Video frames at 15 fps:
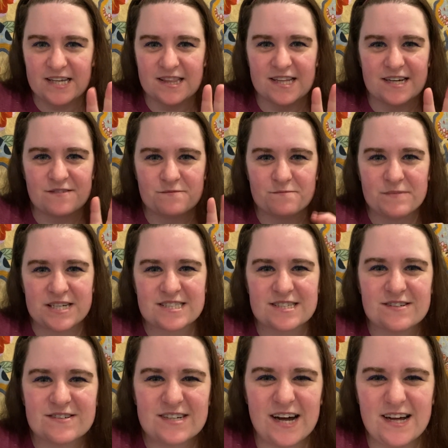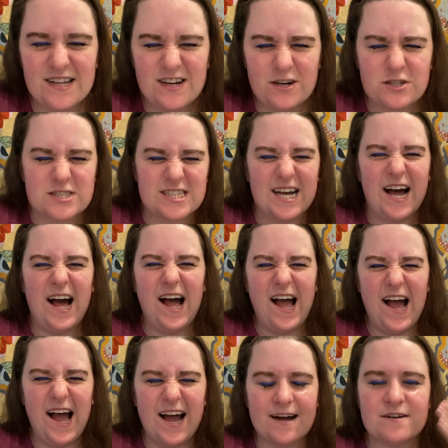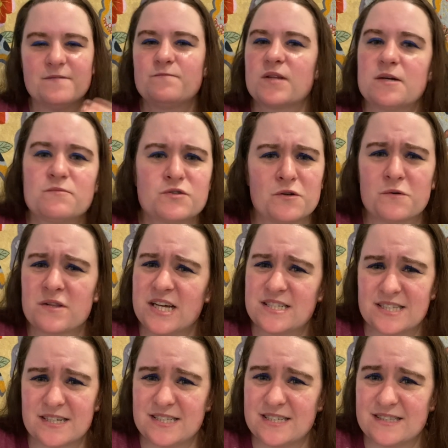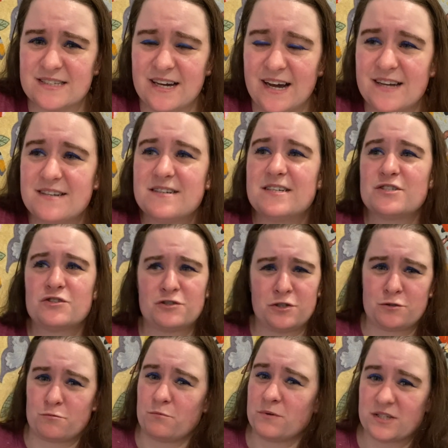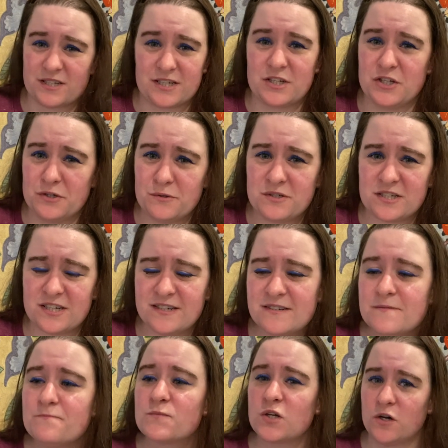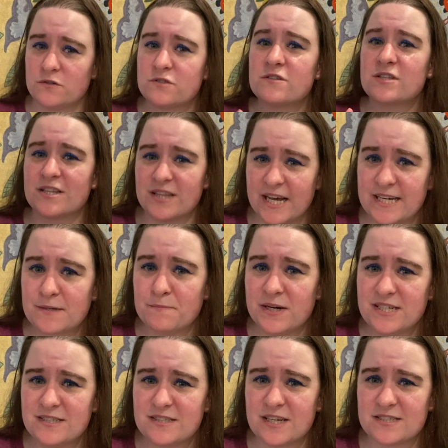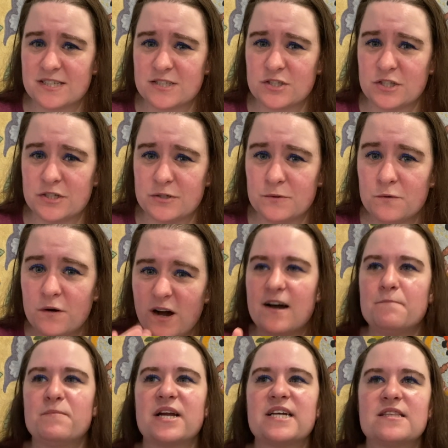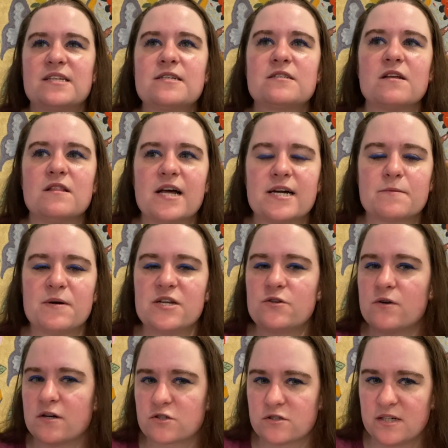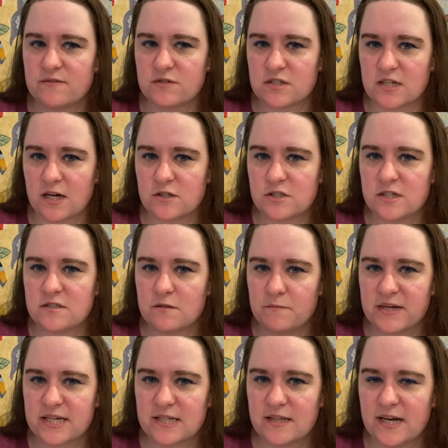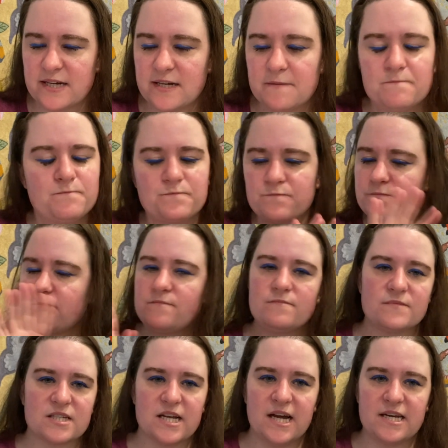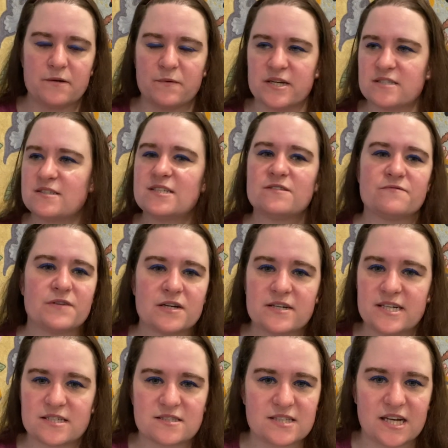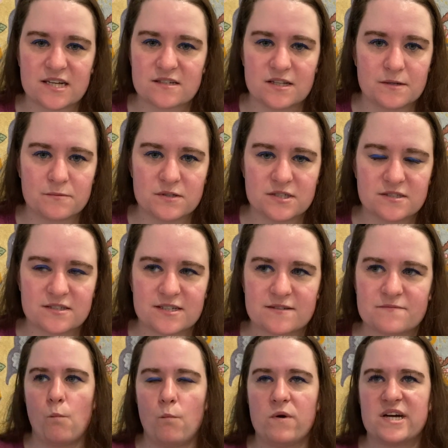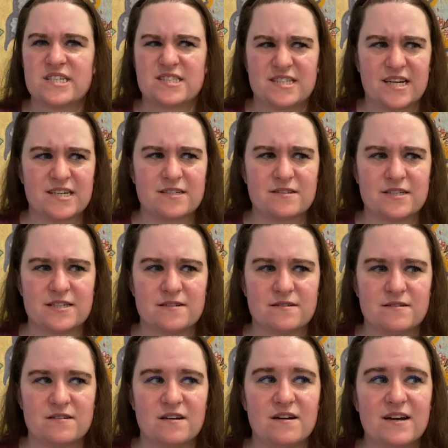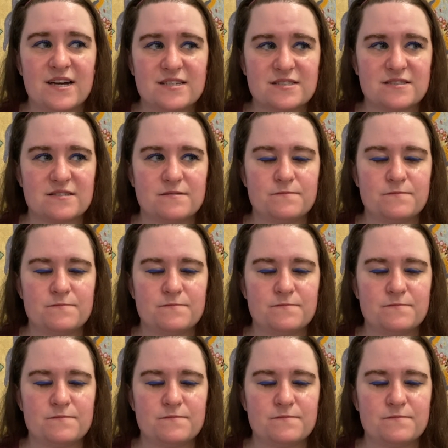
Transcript: it like makes little colors. I'm so glad they did that. It's just really cute. Also, the like button does it too, but I think the like button you actually have to touch it to make it light up. Anyways, it's very aesthetically pleasing. Aesthetically. As